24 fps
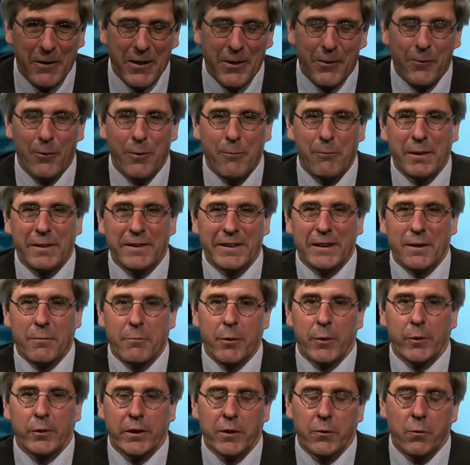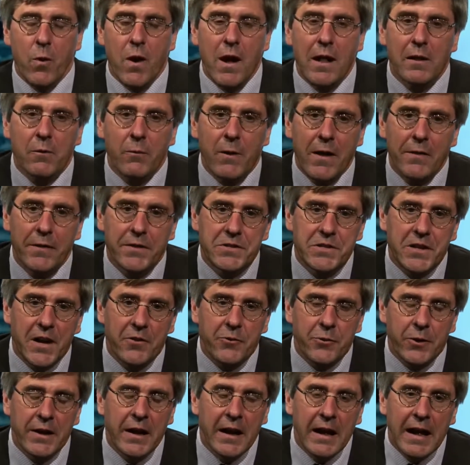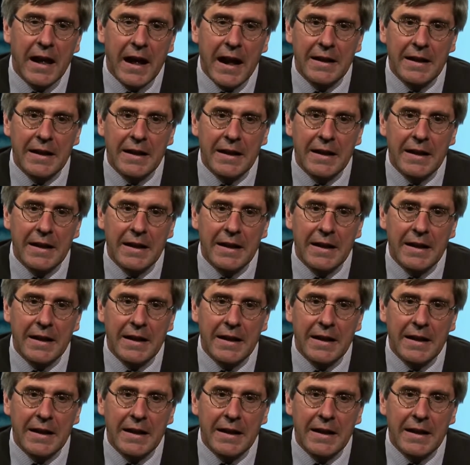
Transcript: whether we're building a Berlin Wall around this country.